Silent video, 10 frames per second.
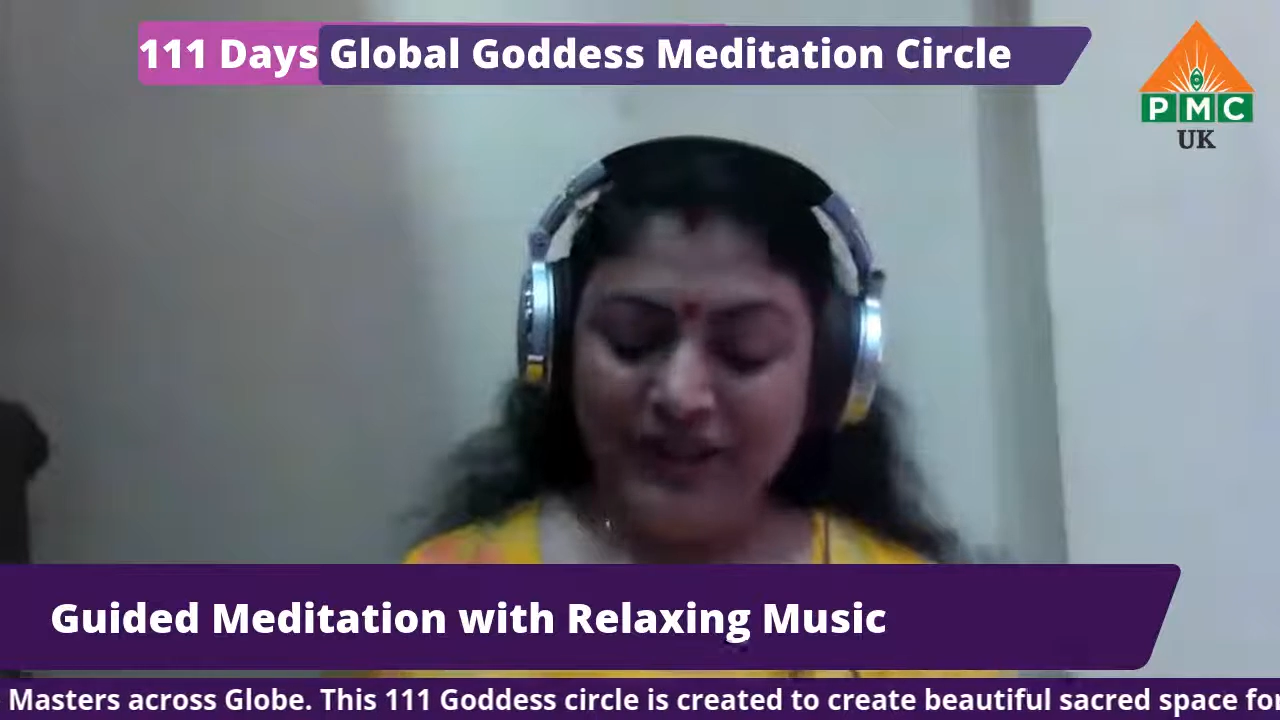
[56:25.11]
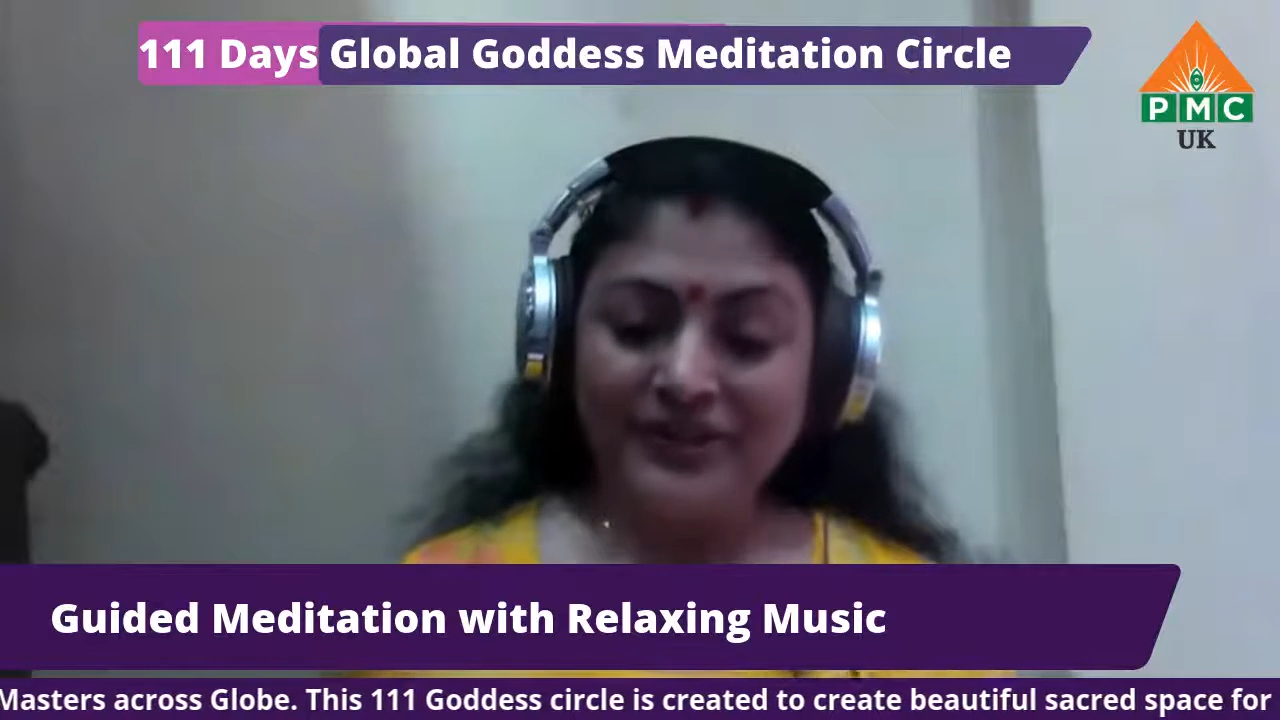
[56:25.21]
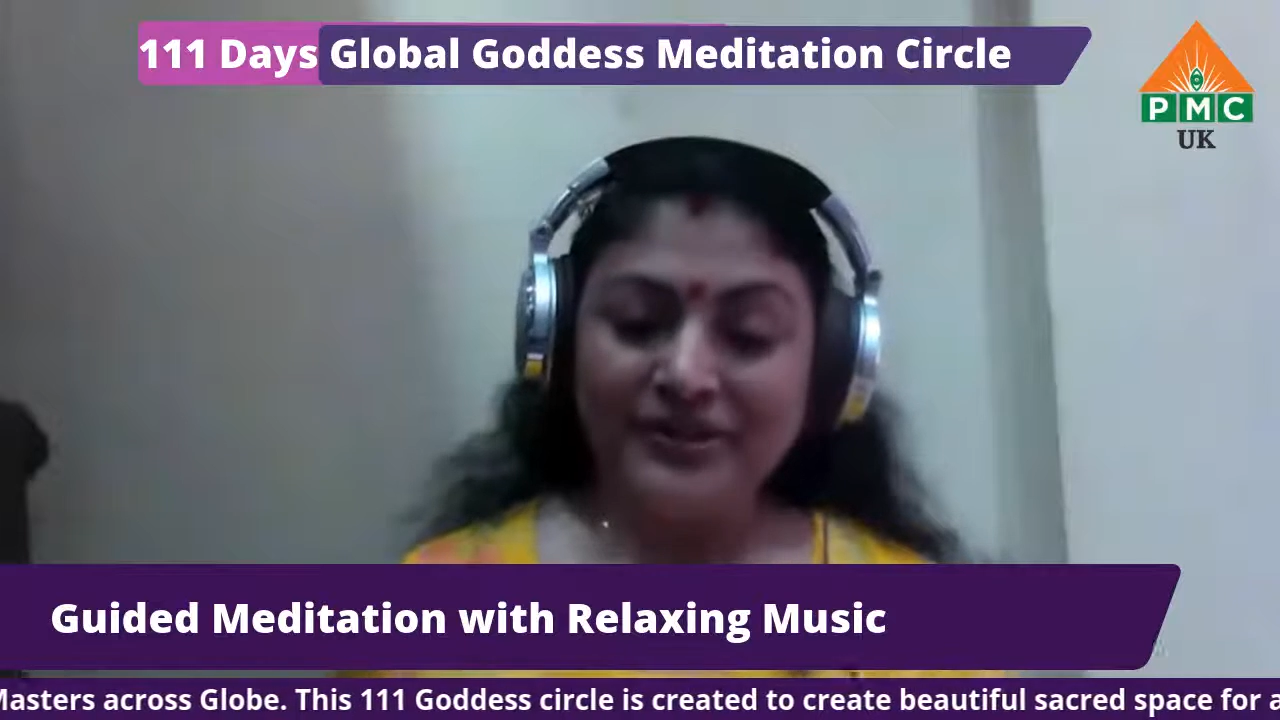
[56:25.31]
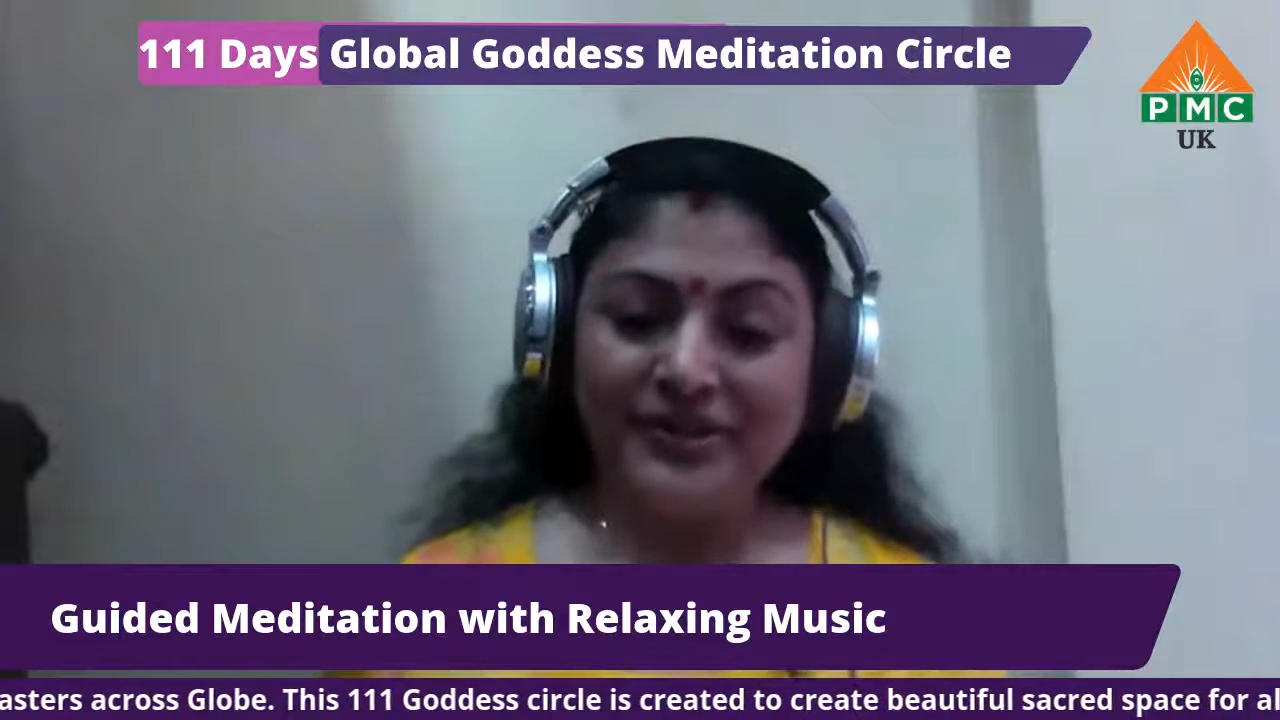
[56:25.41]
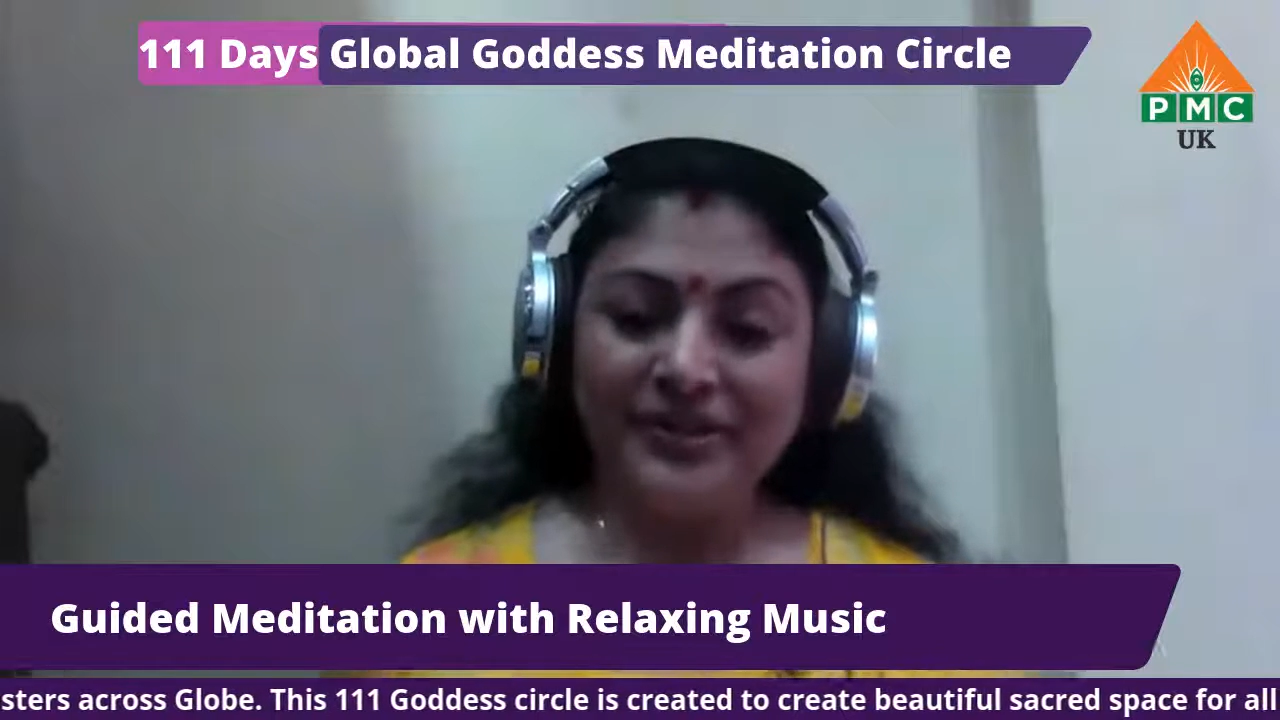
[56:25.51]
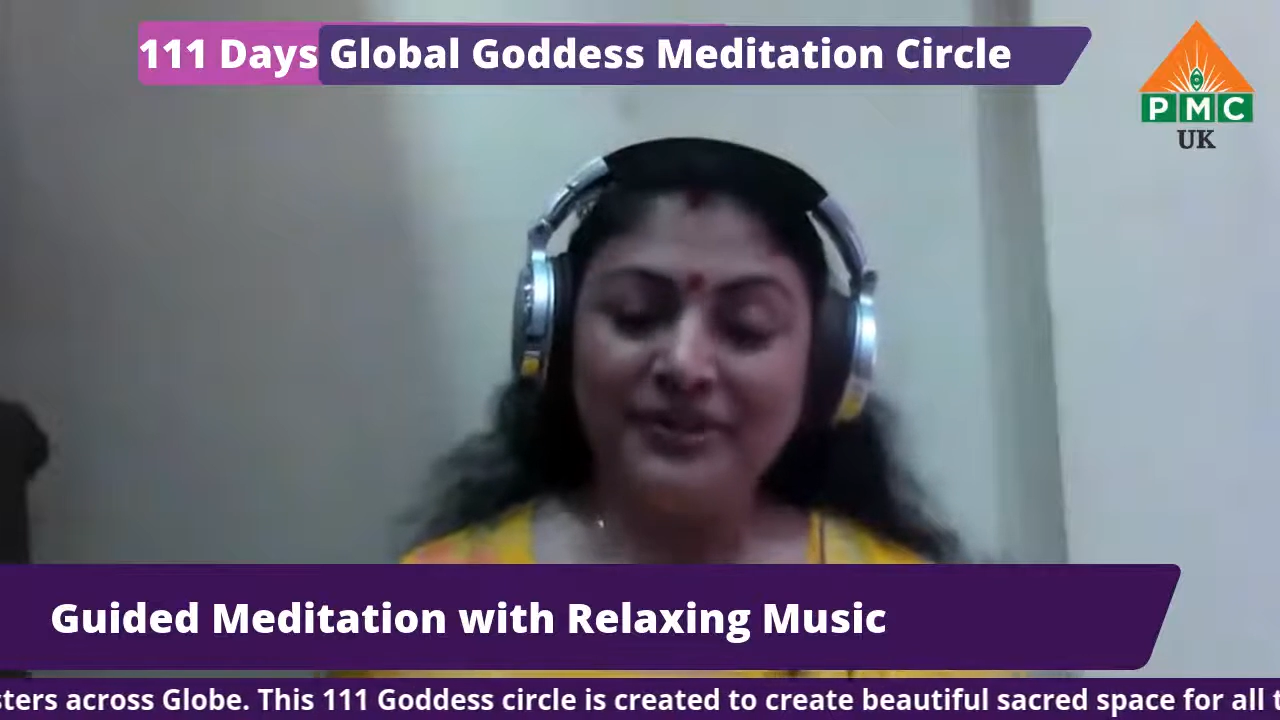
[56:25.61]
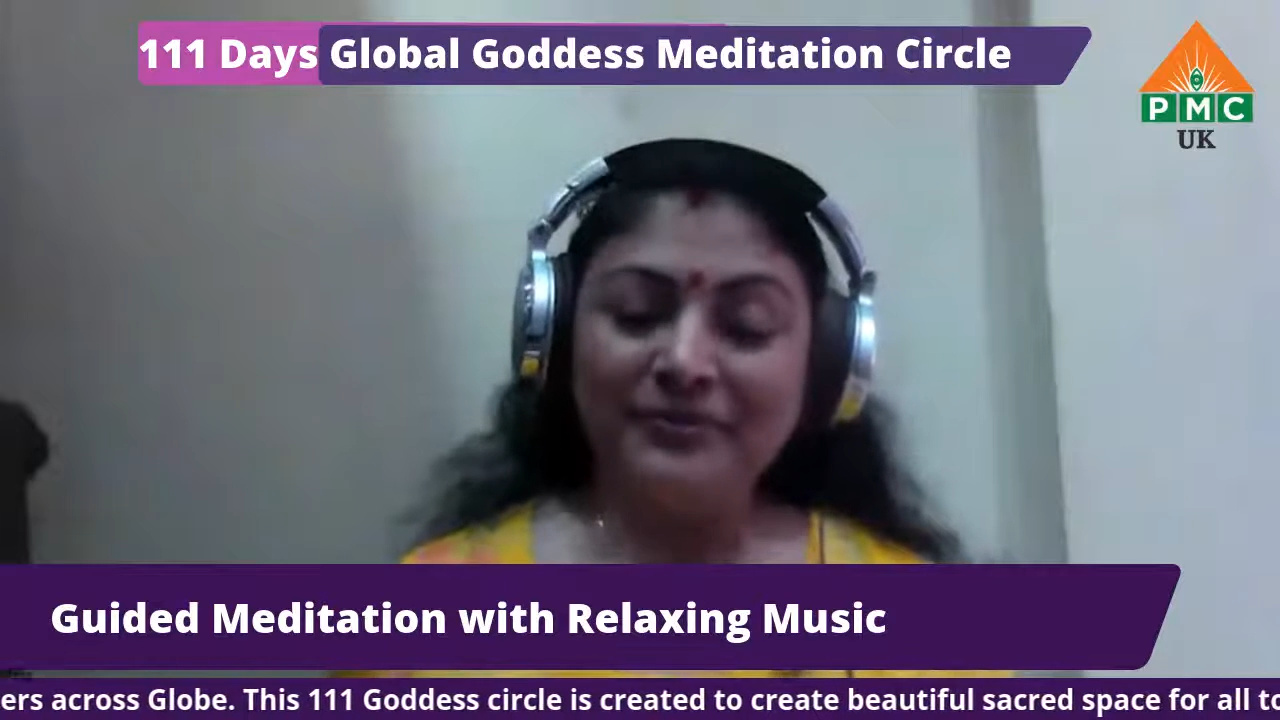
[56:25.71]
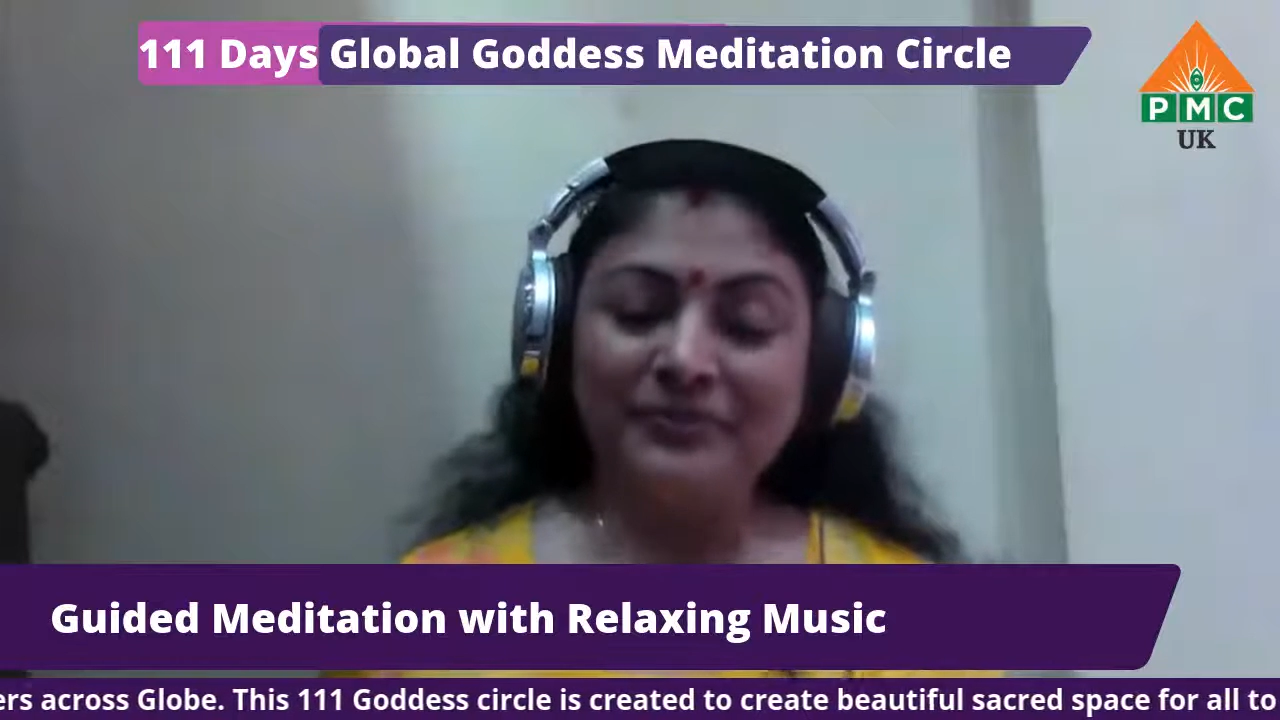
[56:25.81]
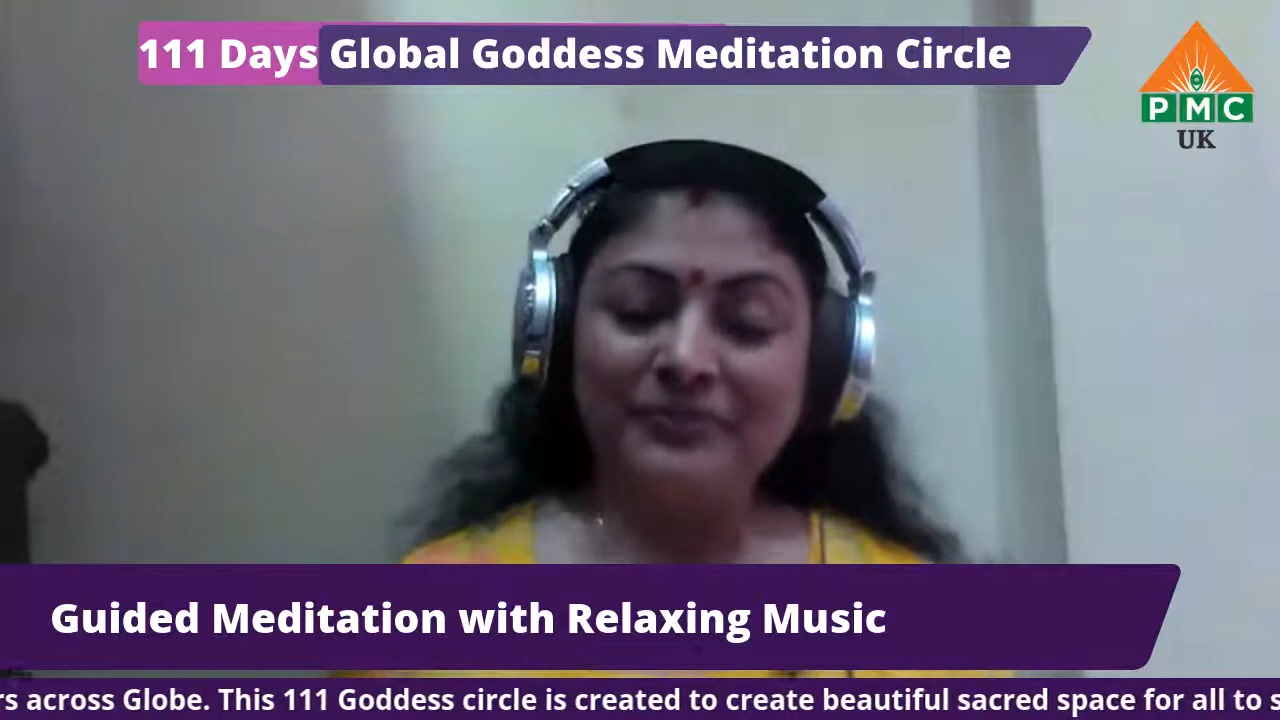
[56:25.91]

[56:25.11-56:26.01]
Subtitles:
energy